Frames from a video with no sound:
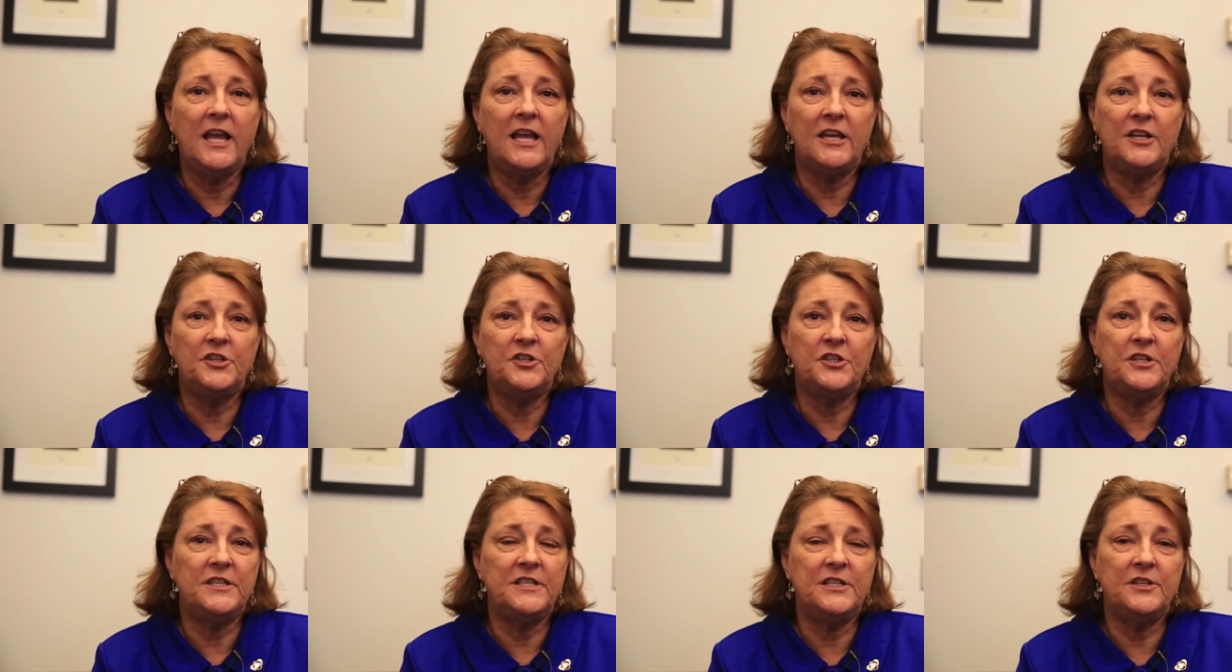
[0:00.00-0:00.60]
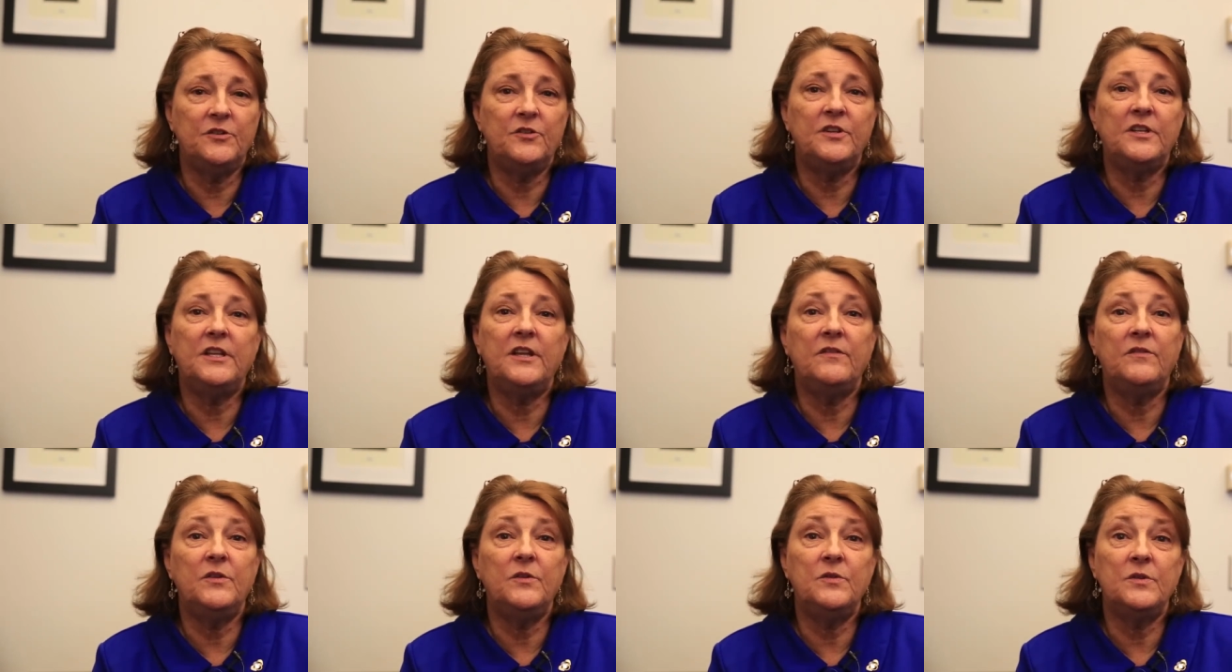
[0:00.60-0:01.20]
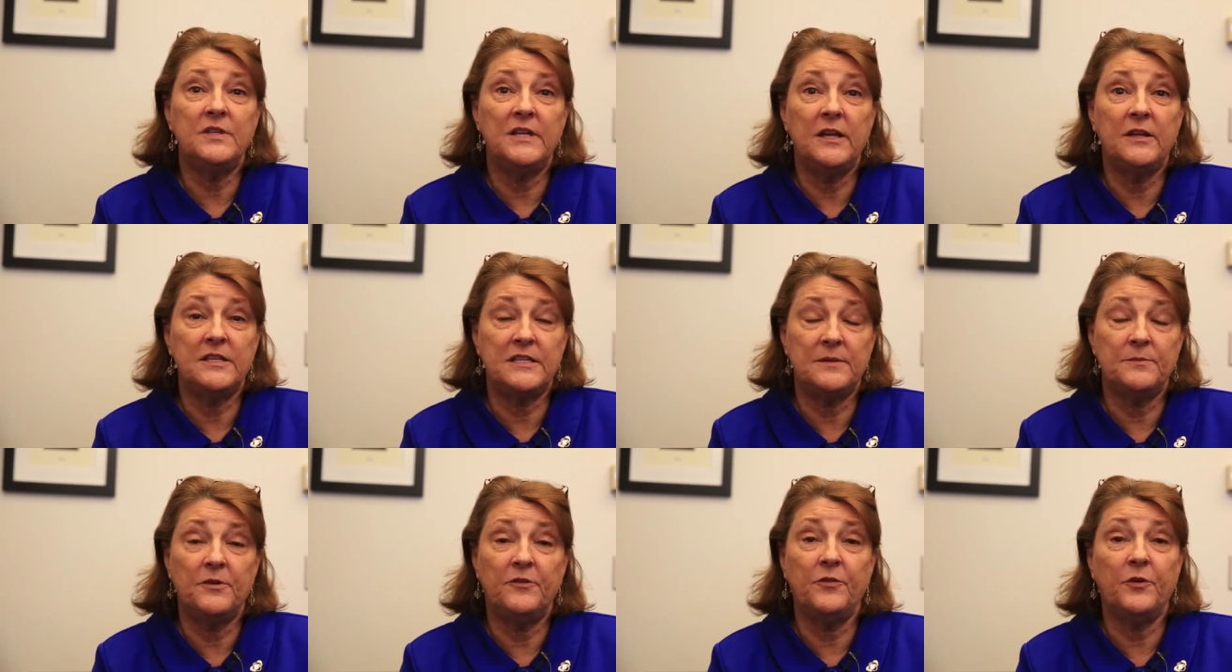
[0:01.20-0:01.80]
And she's here to give you
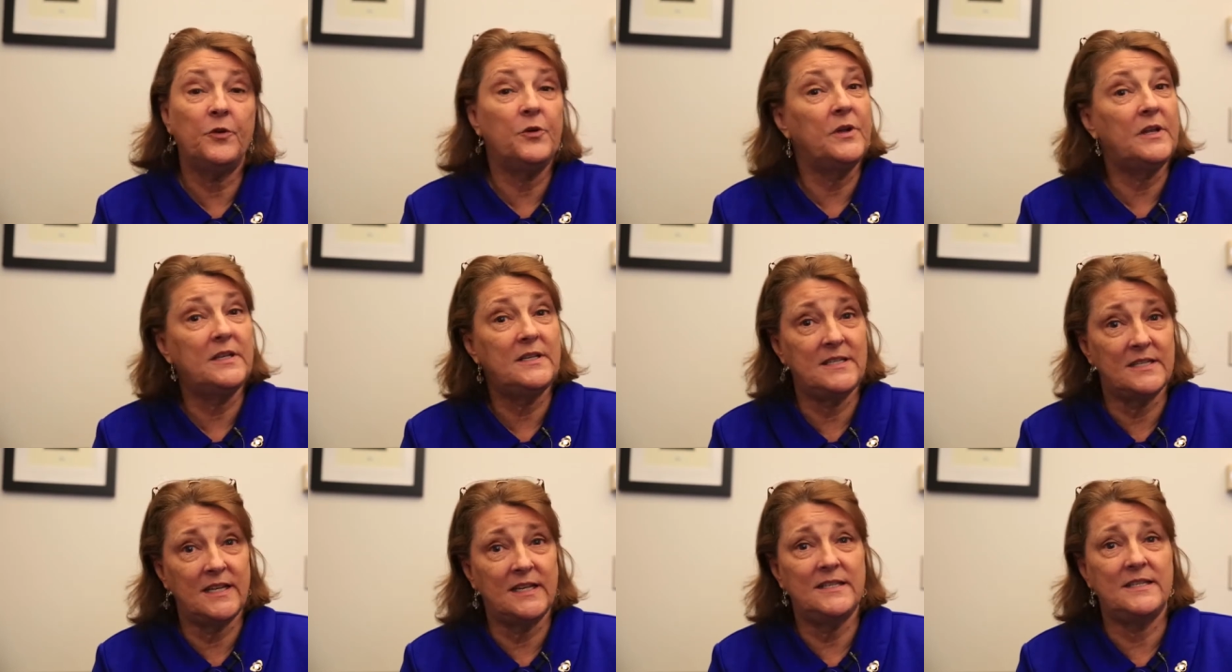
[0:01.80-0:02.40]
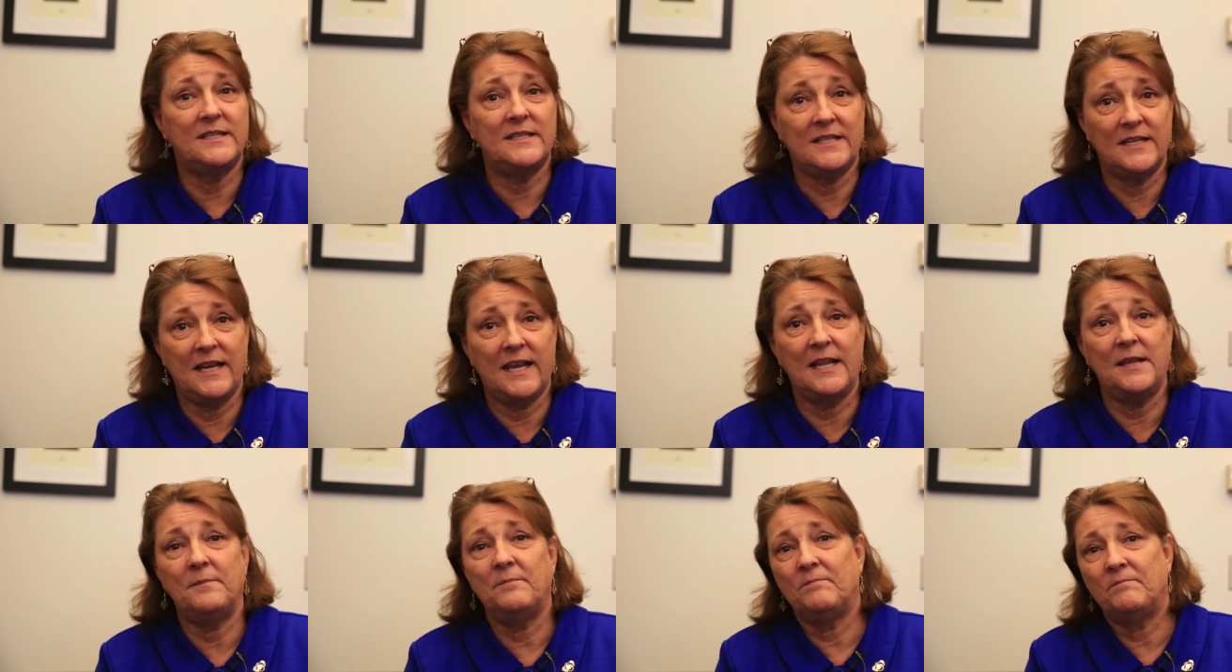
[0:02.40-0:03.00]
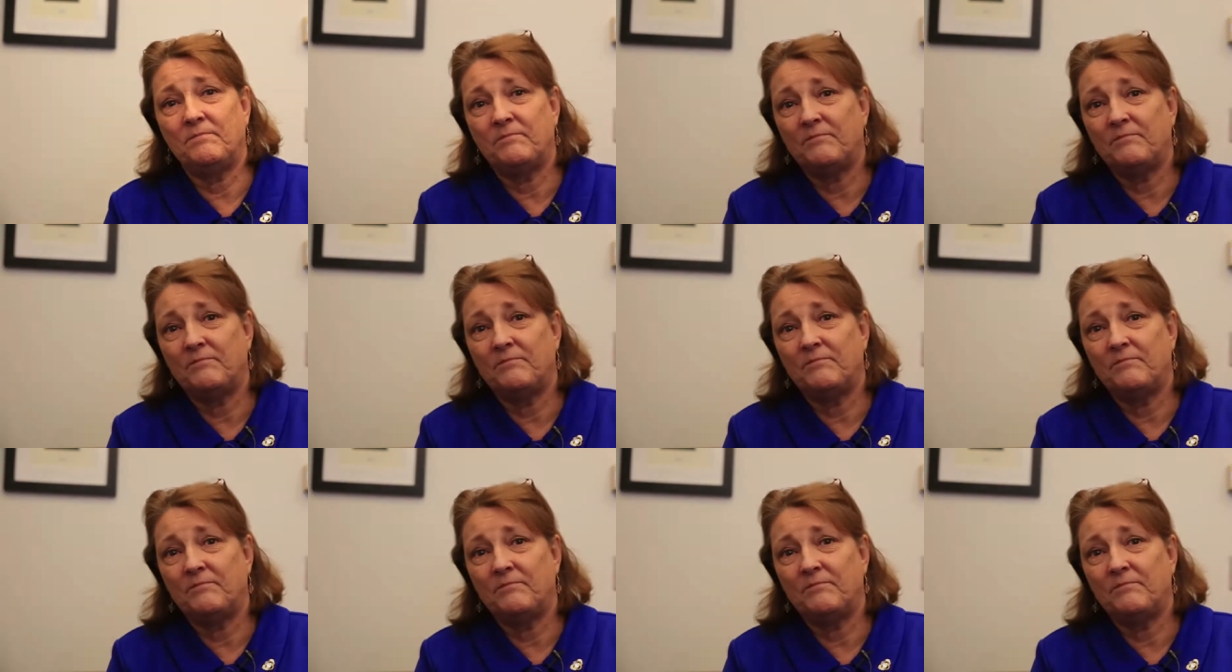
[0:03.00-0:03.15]
some of her insights today.